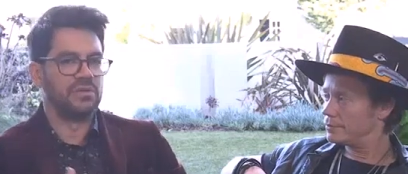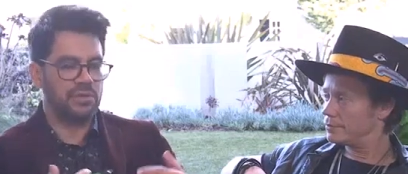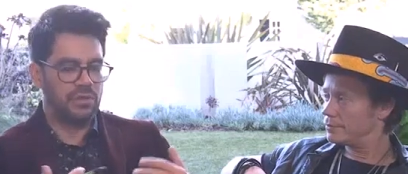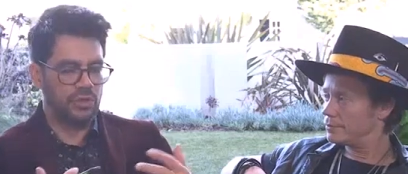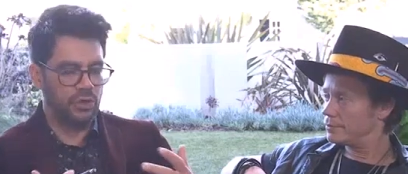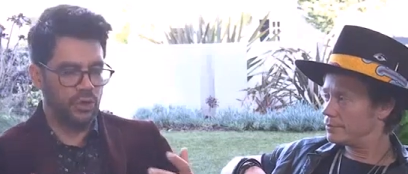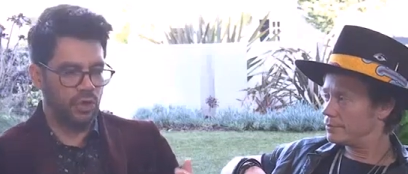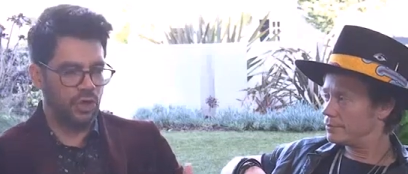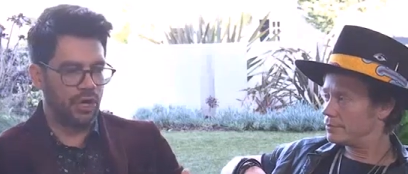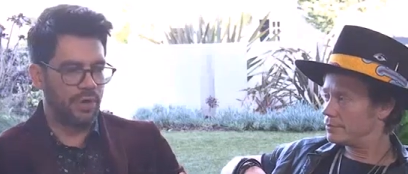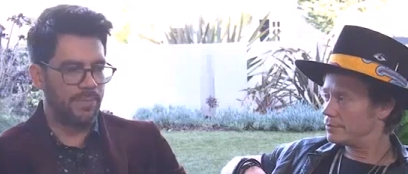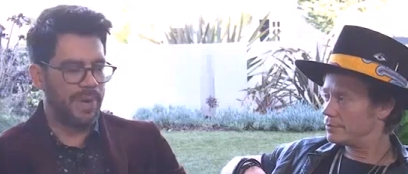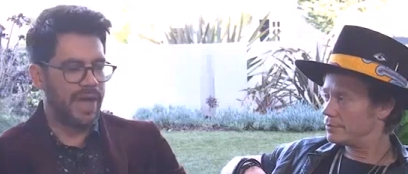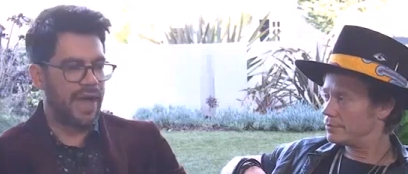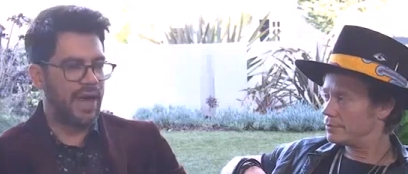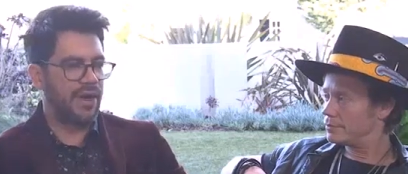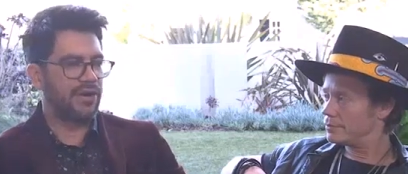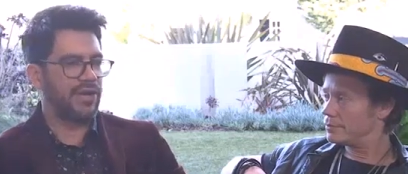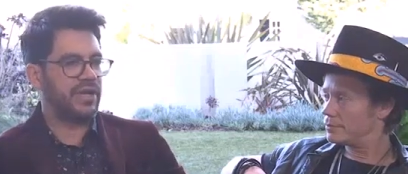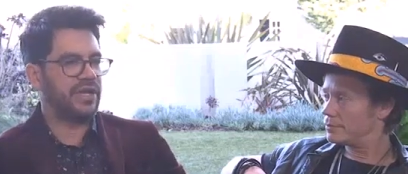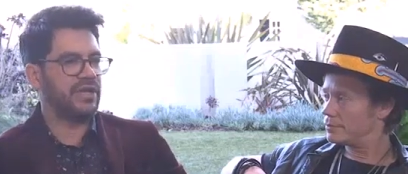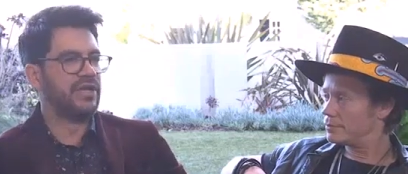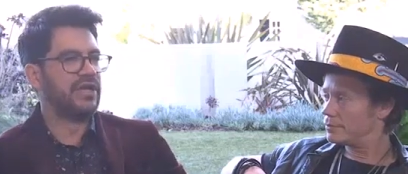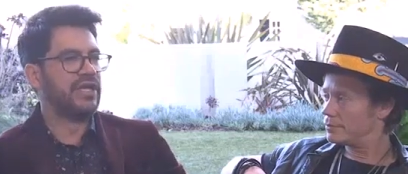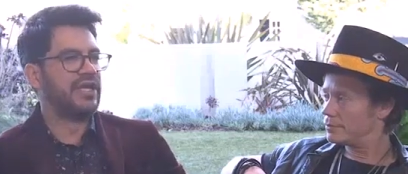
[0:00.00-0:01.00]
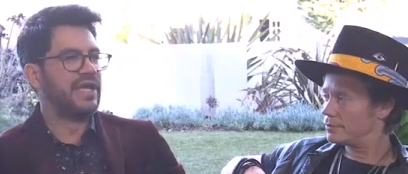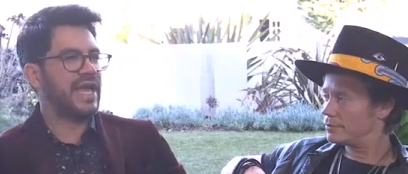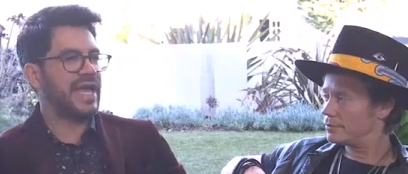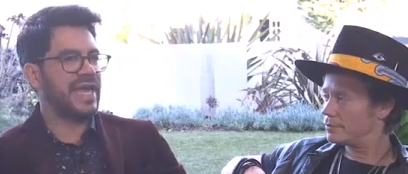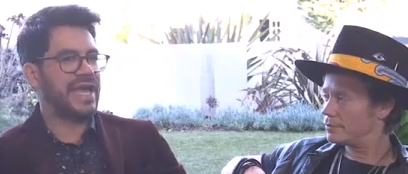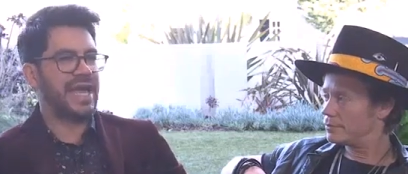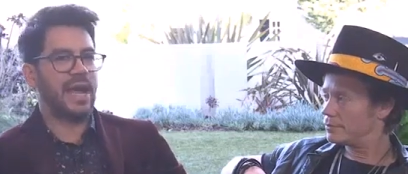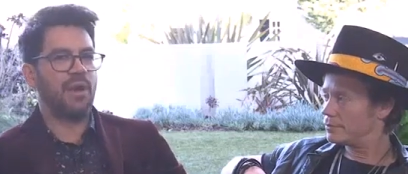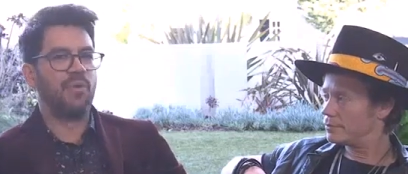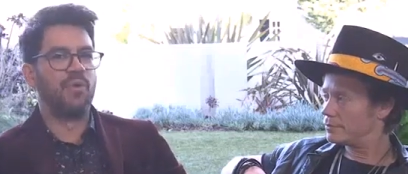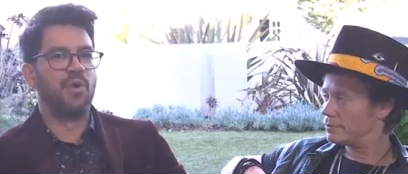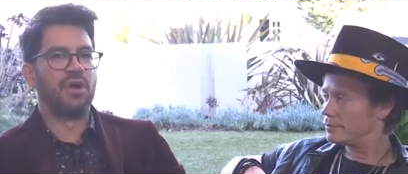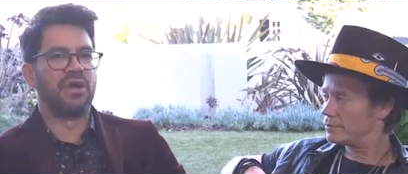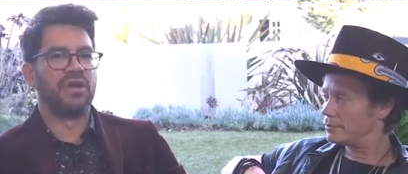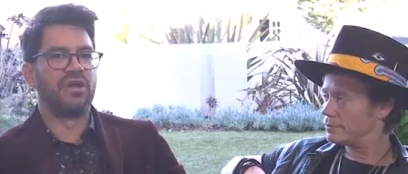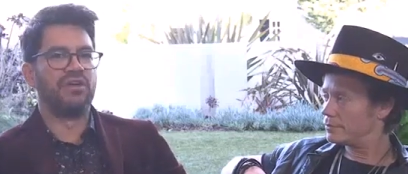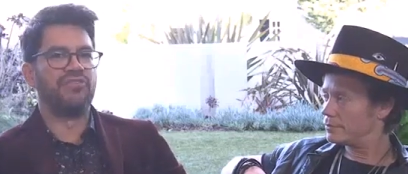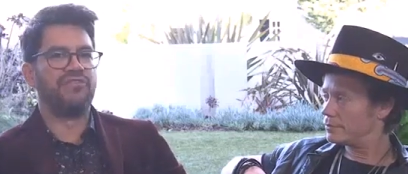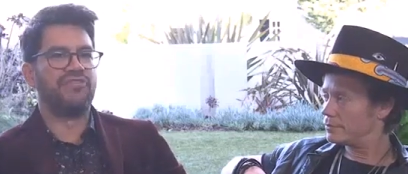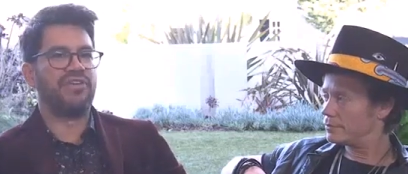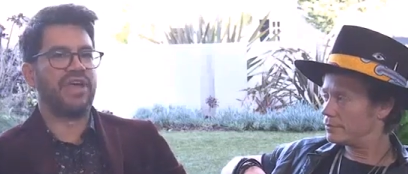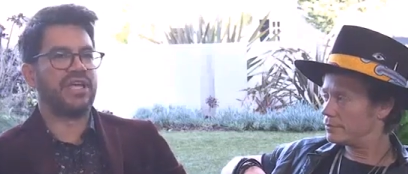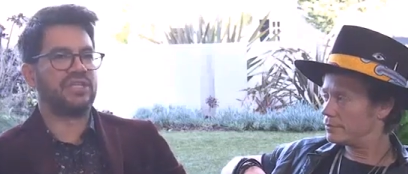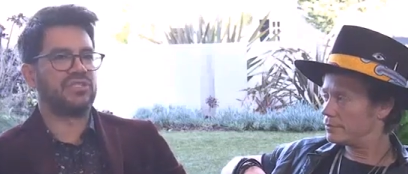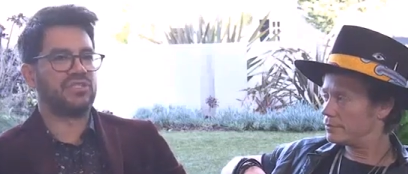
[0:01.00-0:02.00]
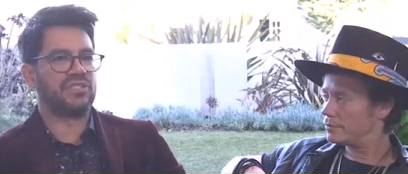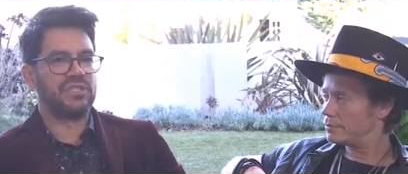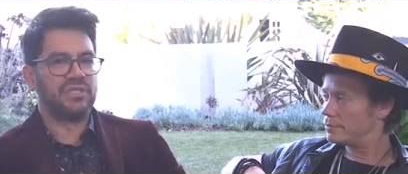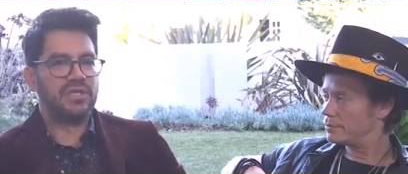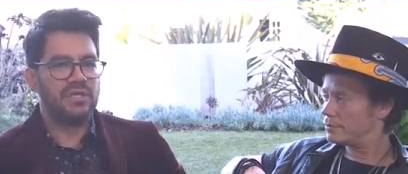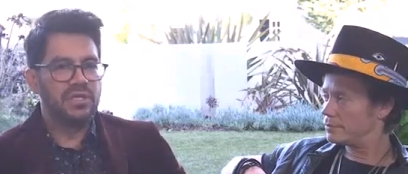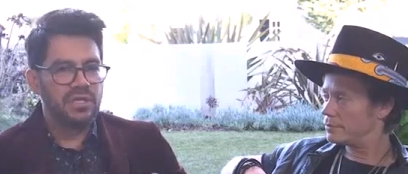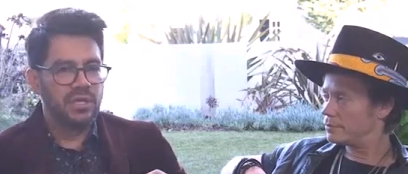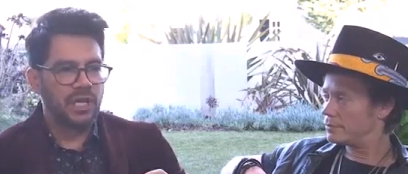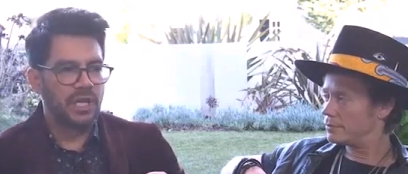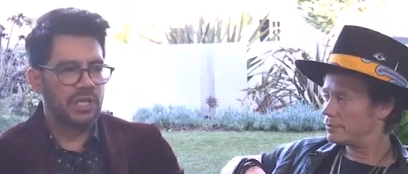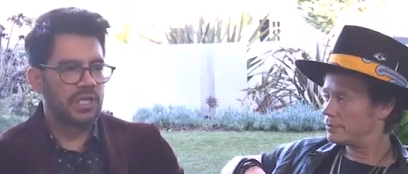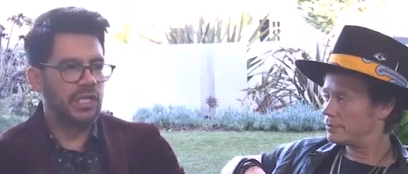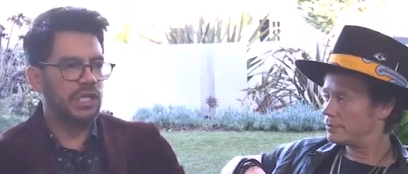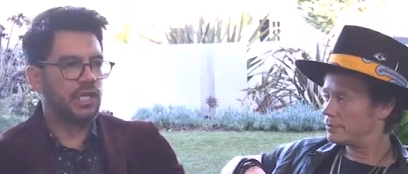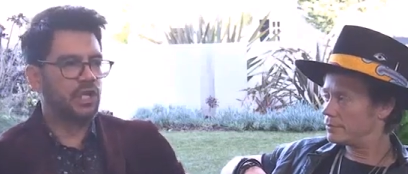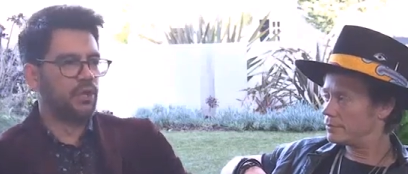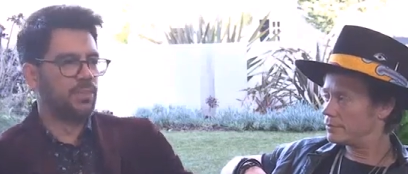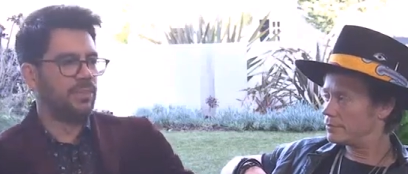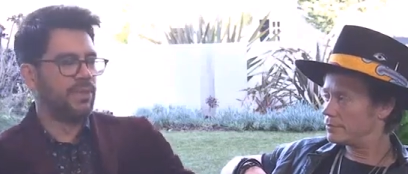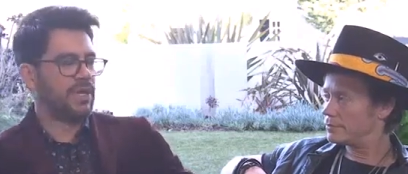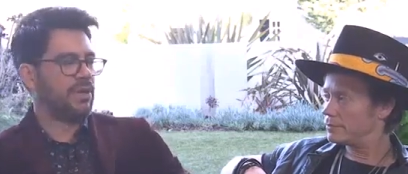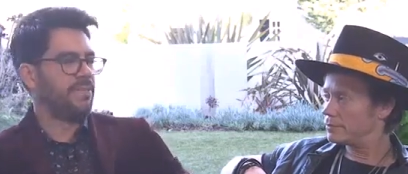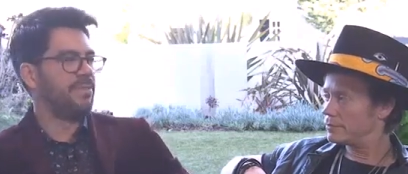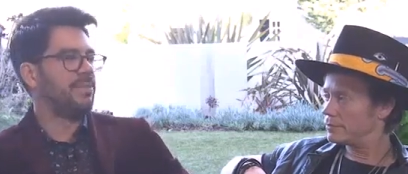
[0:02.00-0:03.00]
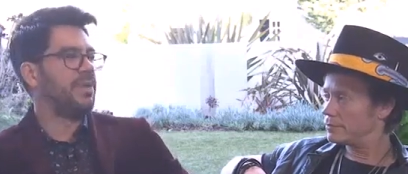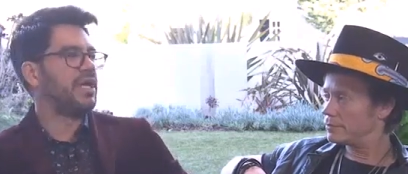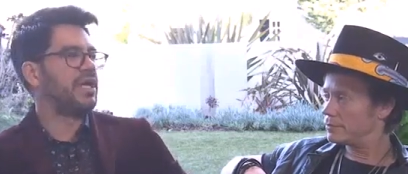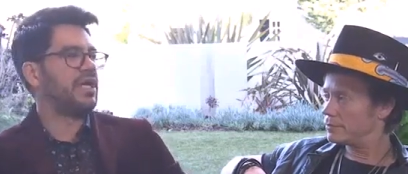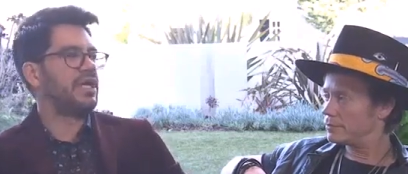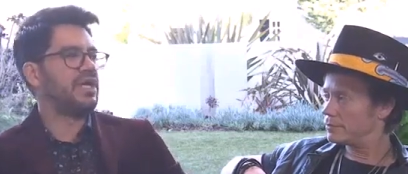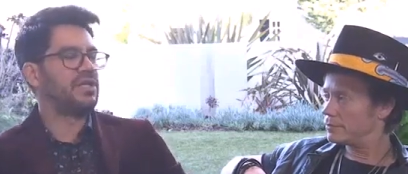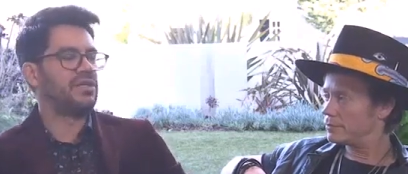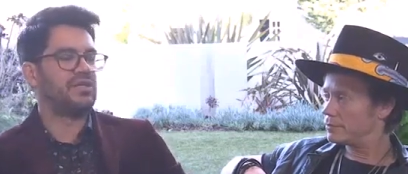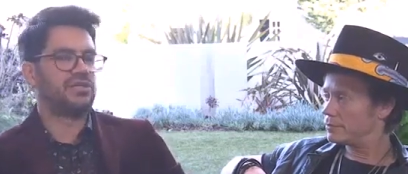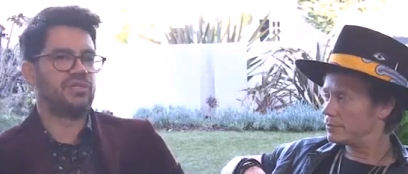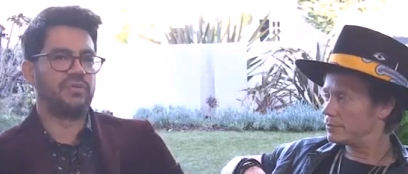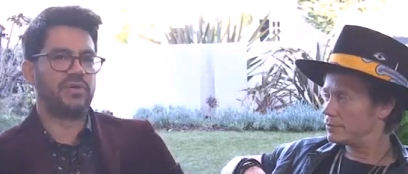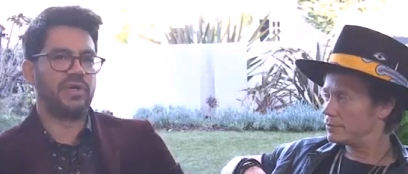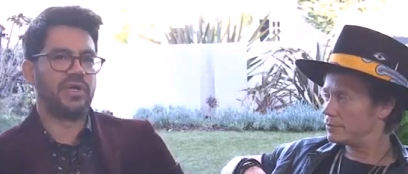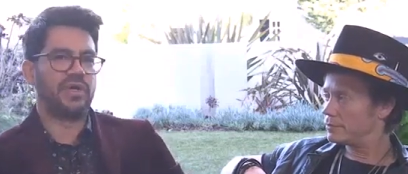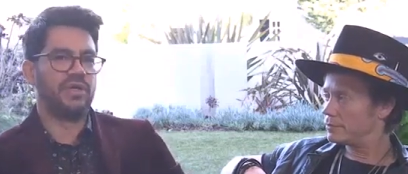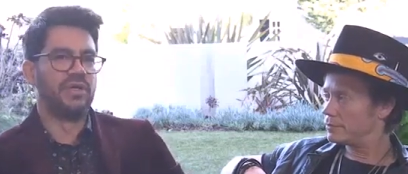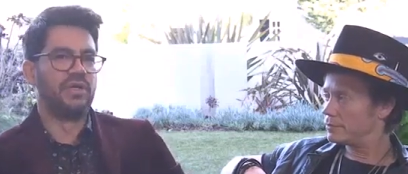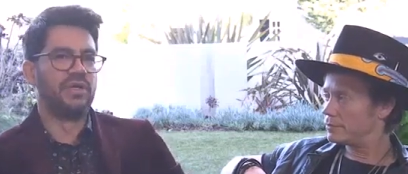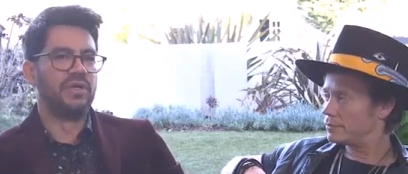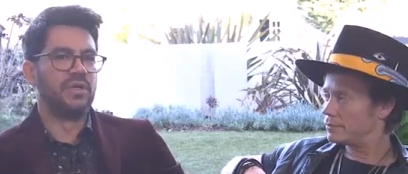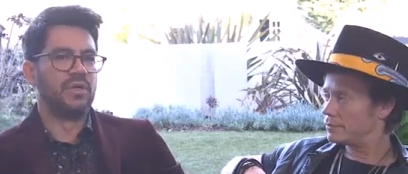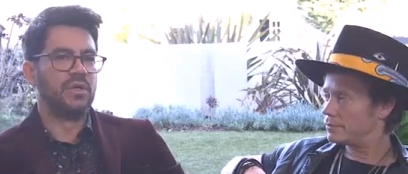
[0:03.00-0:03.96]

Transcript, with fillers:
Speaker 1: learn about it, and I want to invest a little bit of money into it.